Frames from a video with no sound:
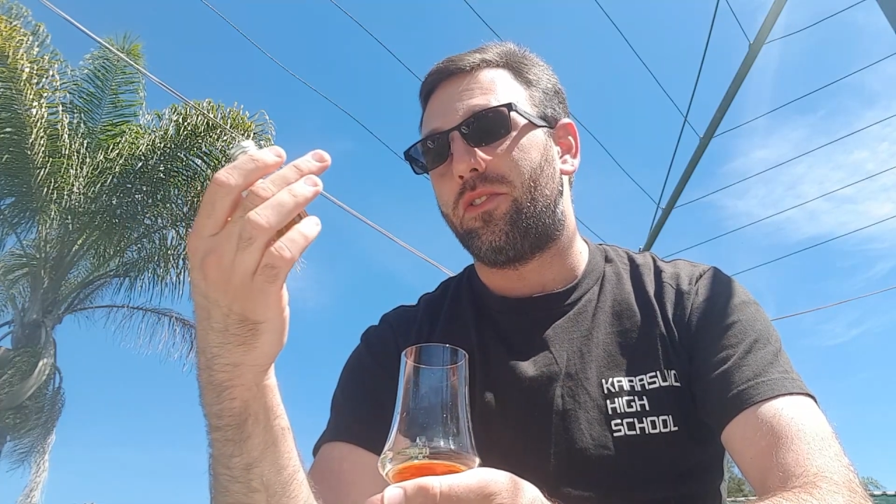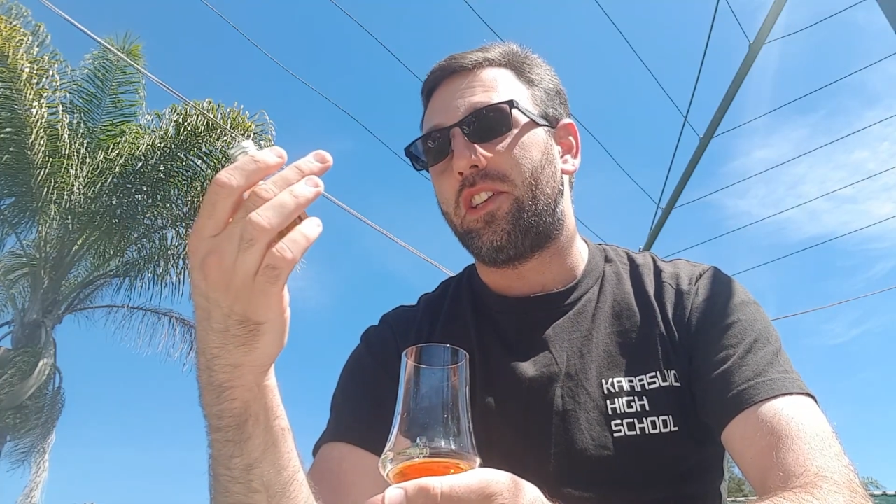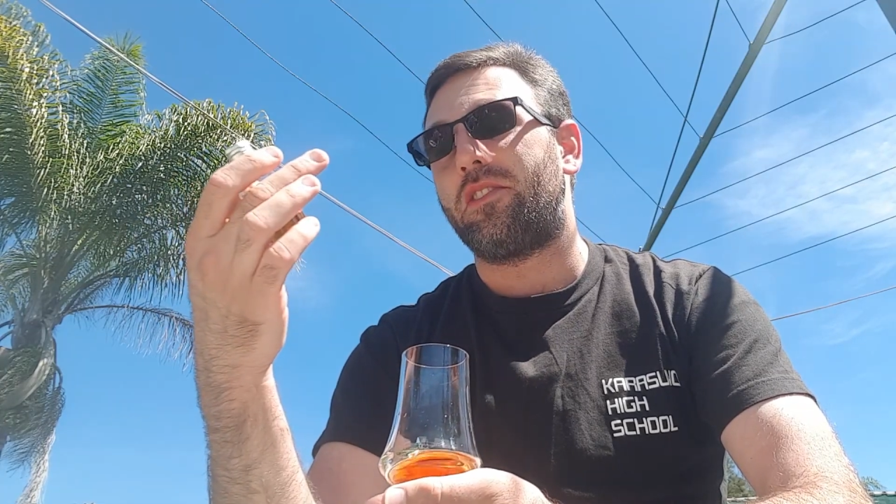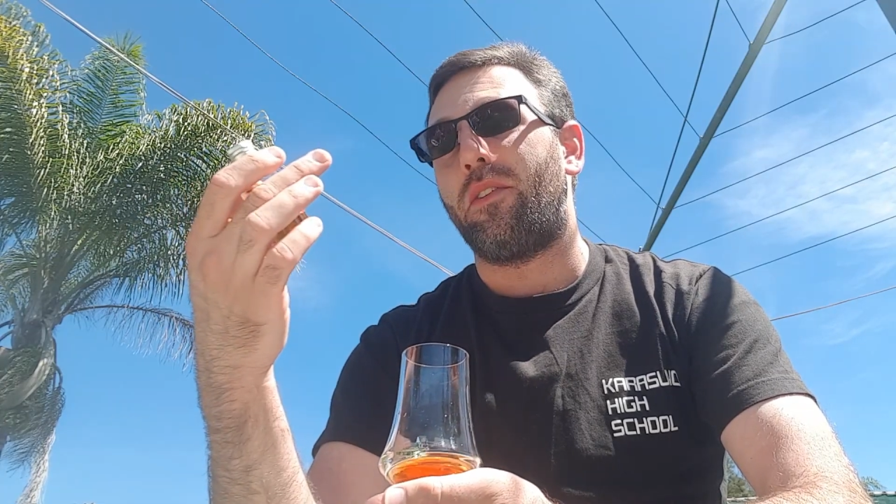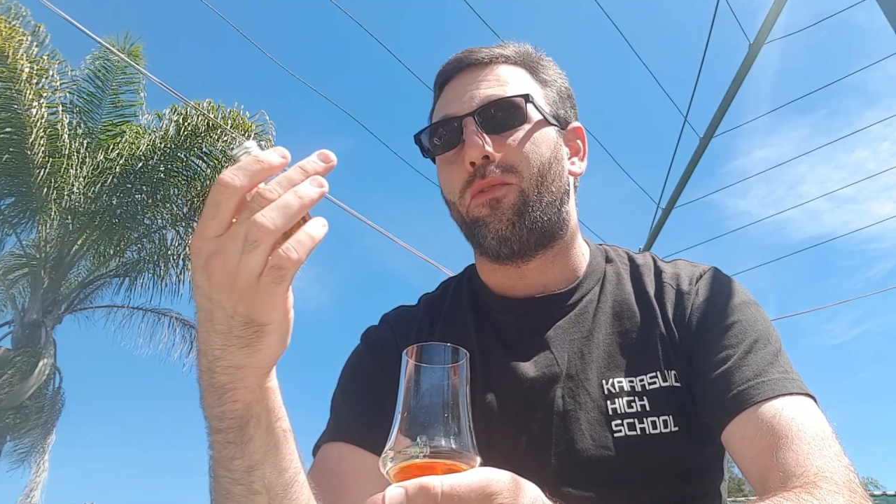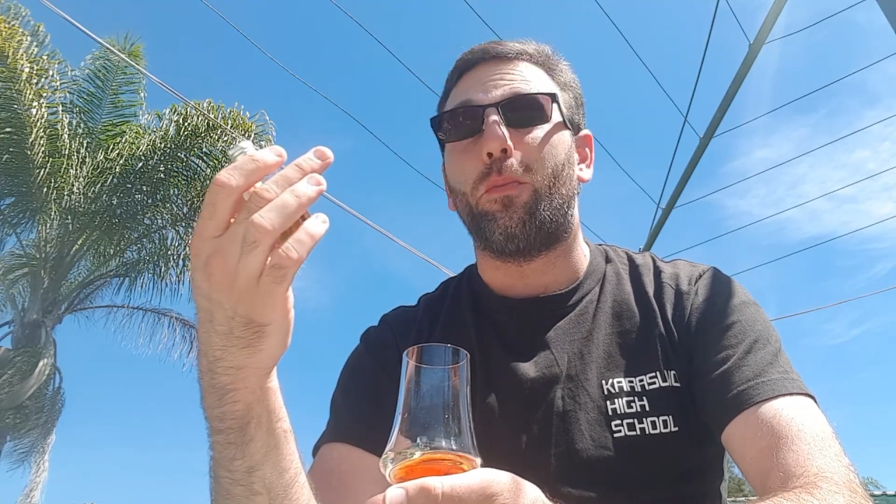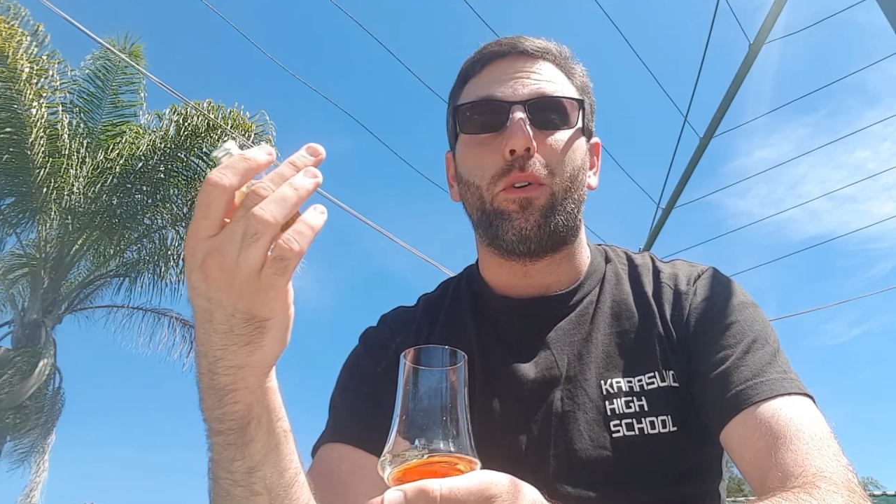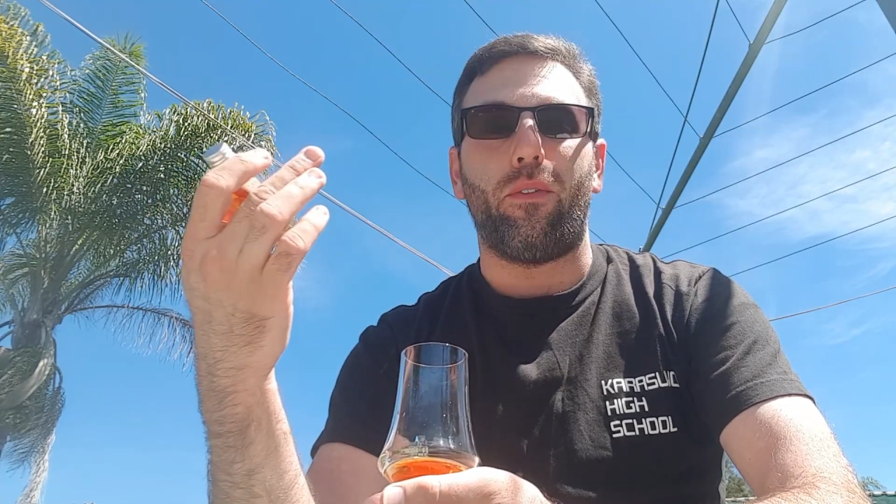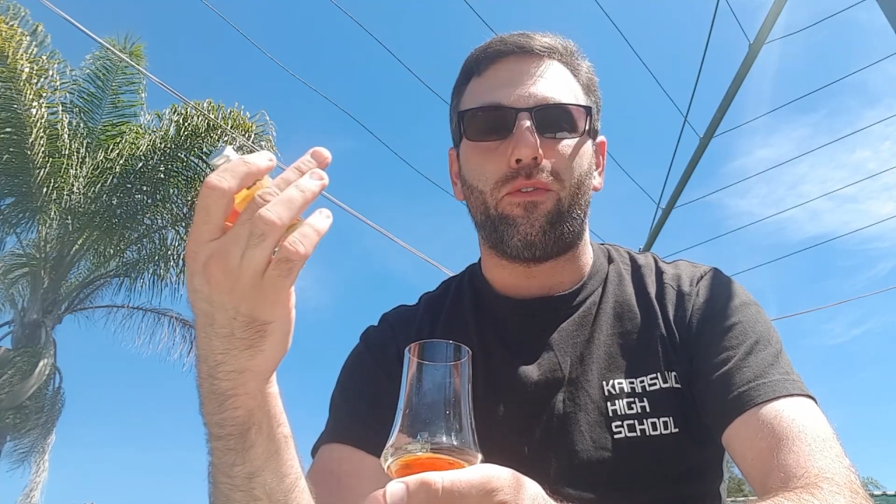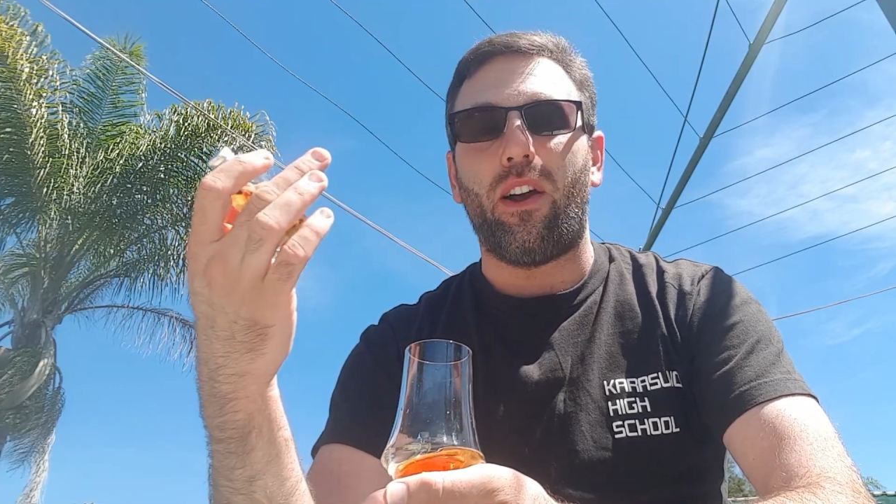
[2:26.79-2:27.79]

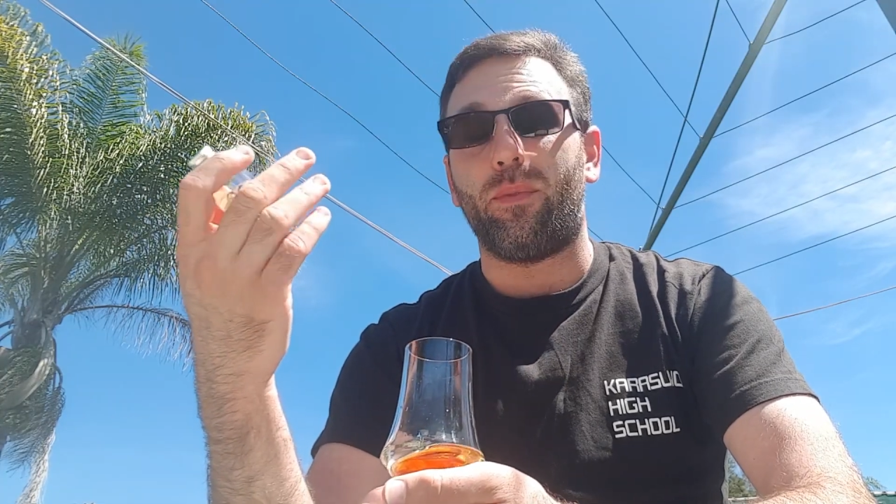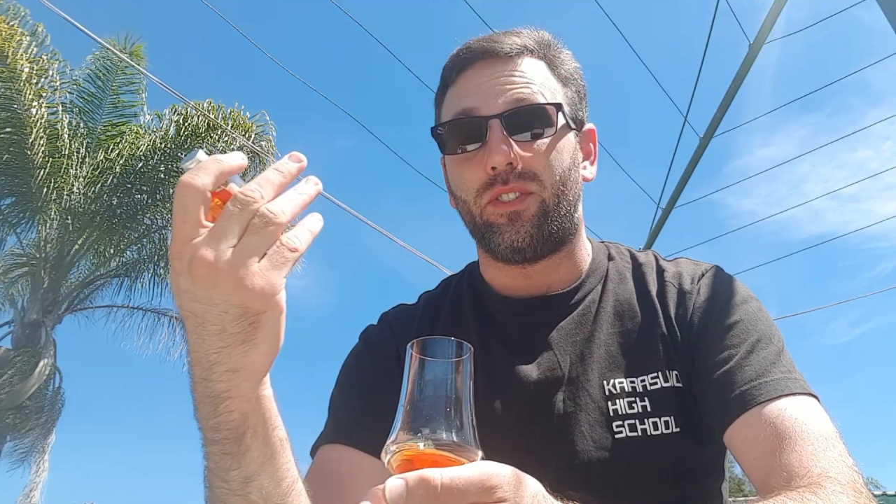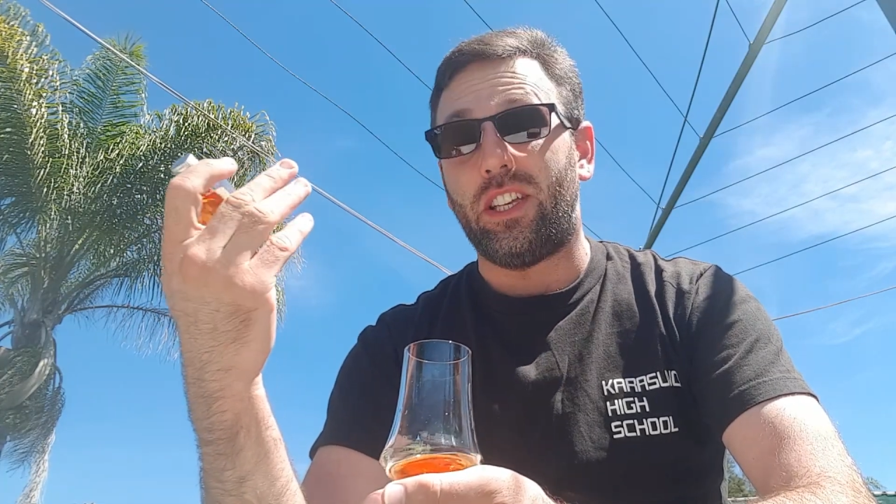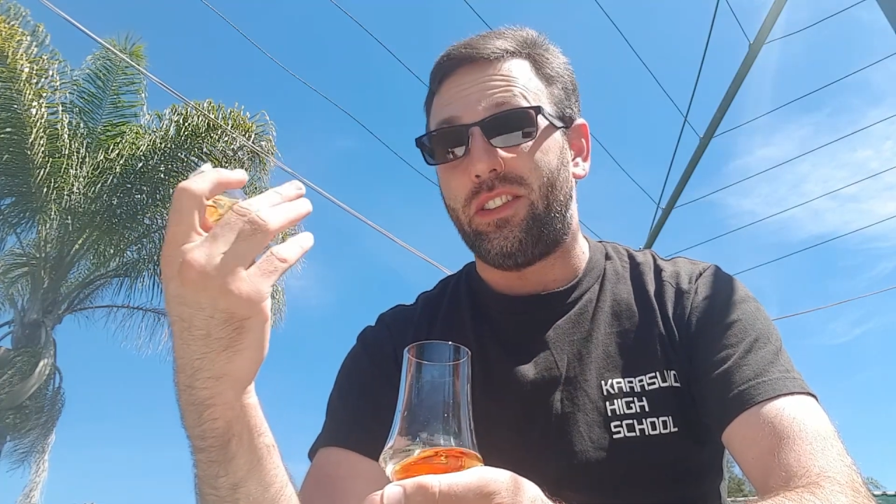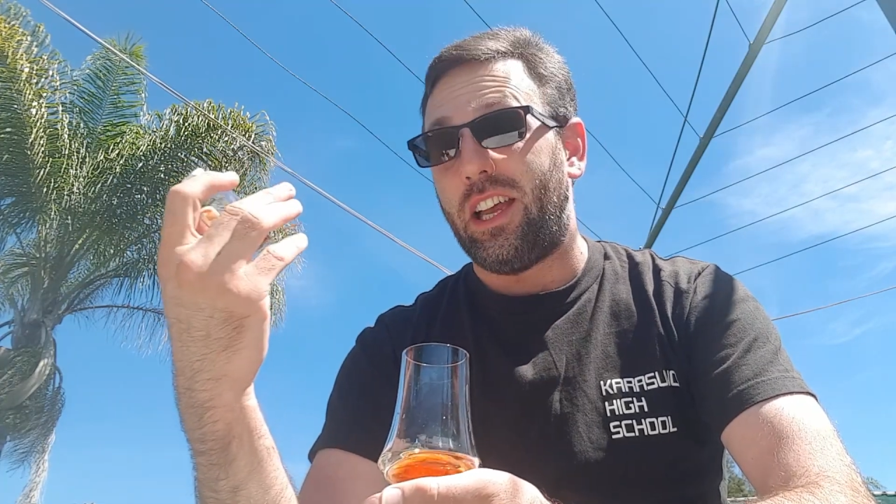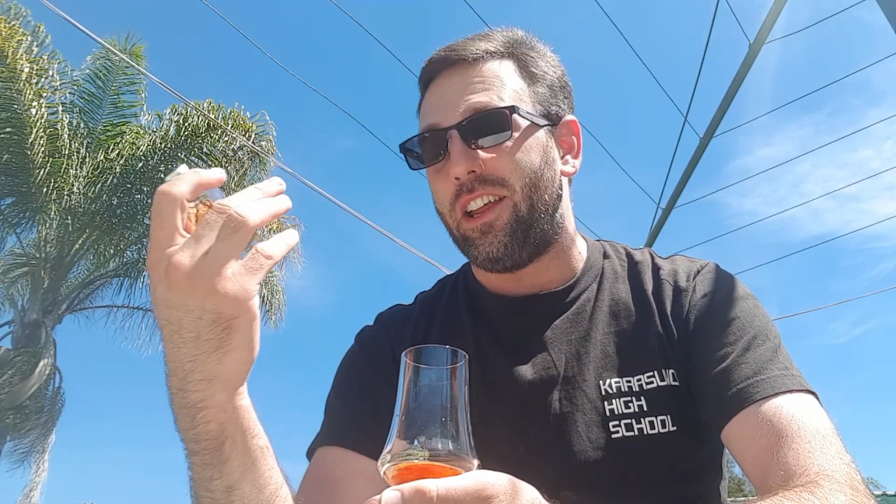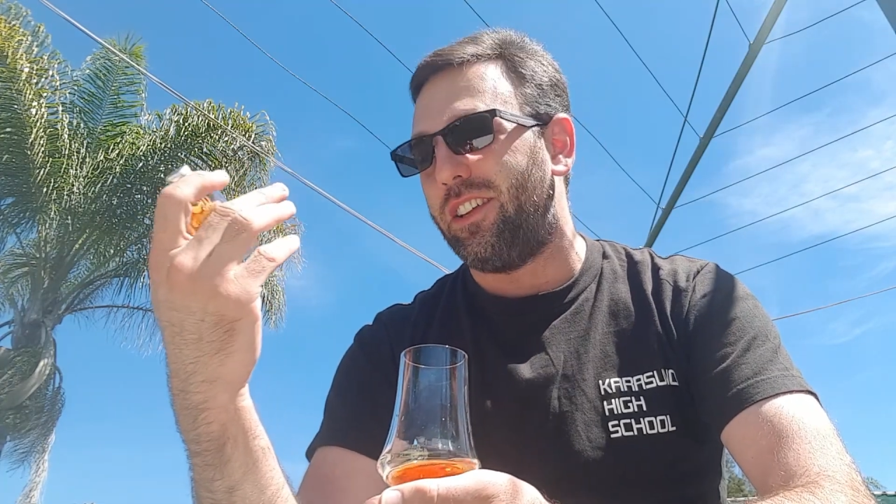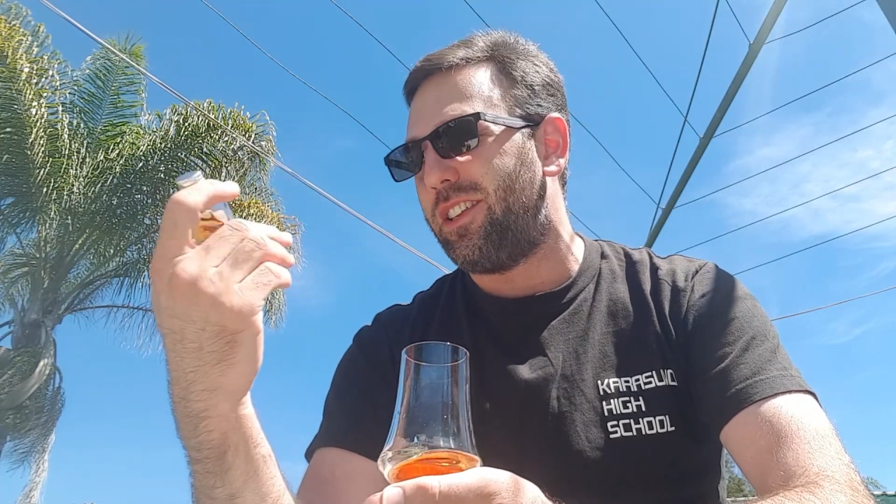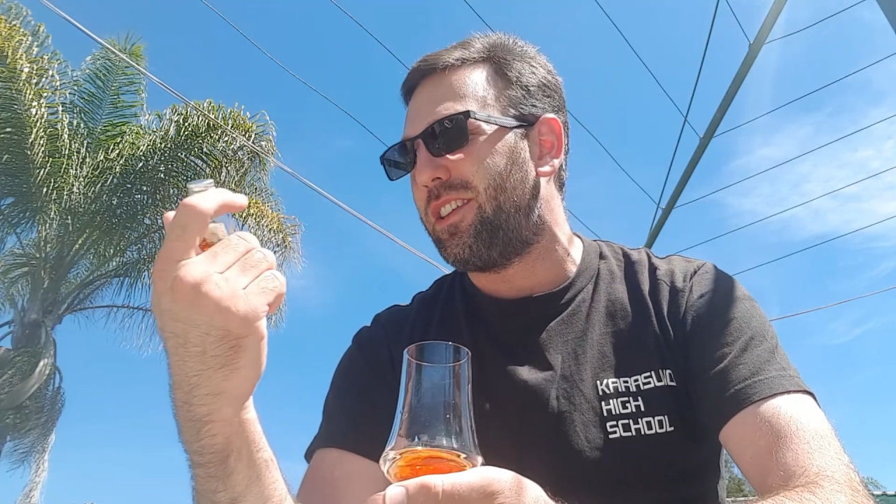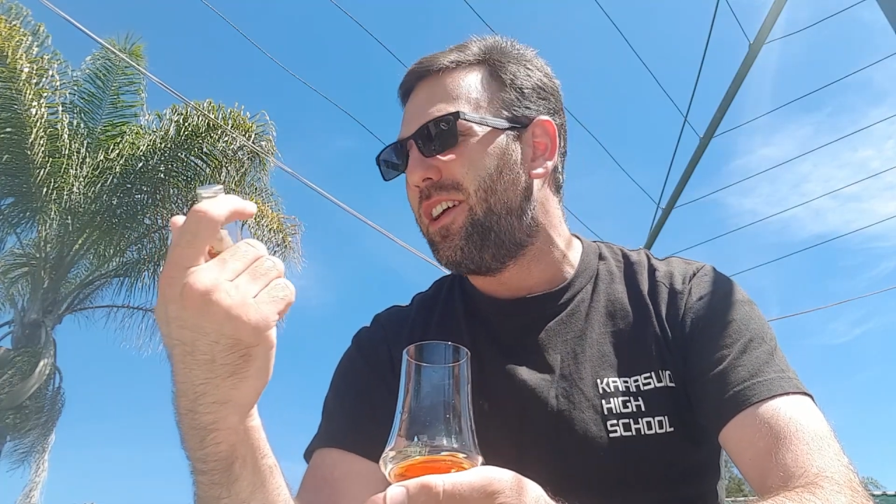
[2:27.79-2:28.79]

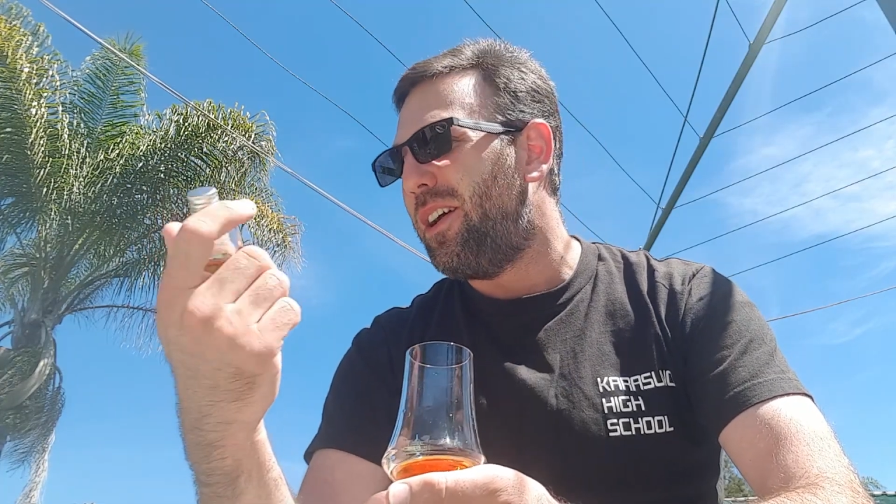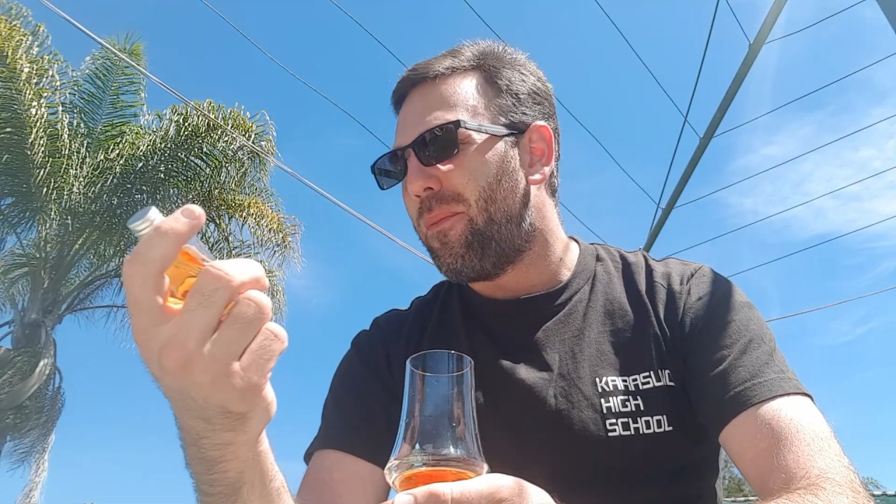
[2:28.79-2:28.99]
64.5%.